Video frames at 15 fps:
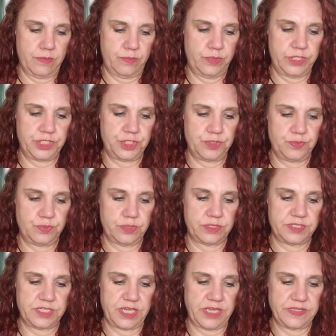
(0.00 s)
which will
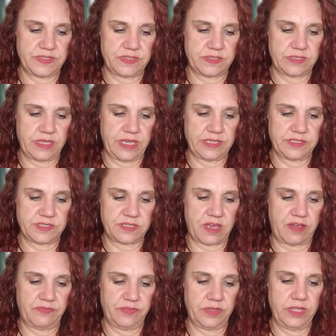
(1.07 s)
taste like
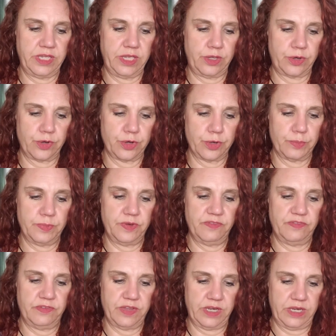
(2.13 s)
softly herbed
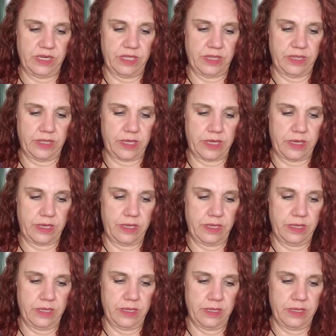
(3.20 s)
vanilla,